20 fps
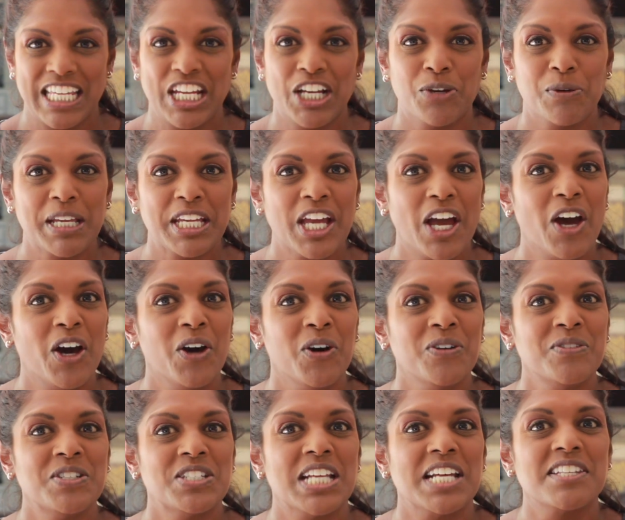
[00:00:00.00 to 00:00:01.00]
Here we
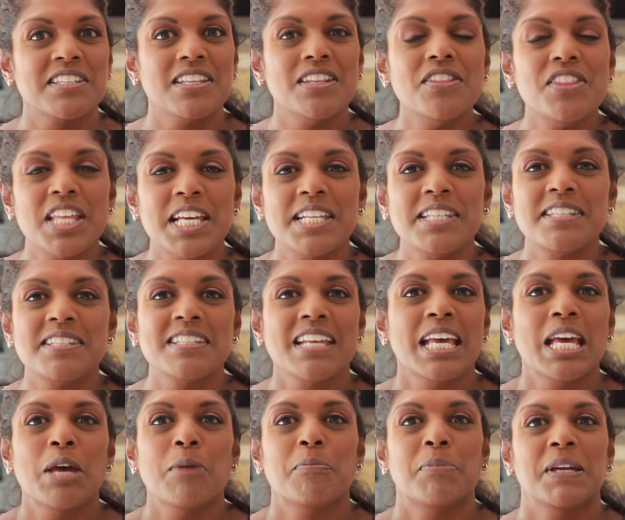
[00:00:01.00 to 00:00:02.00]
go. Doesn't
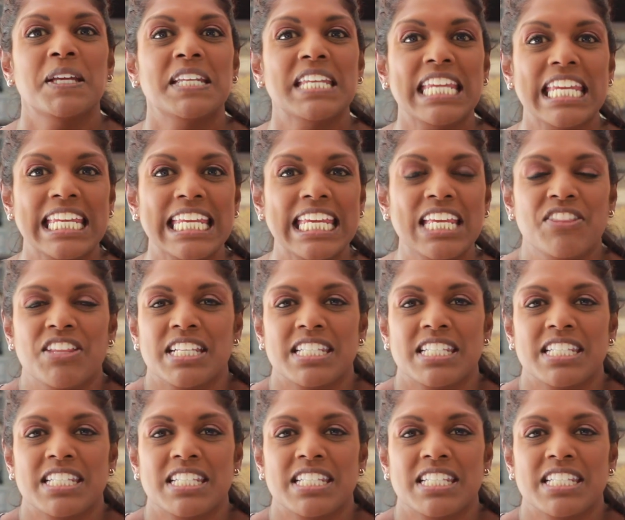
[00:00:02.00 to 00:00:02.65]
this panini,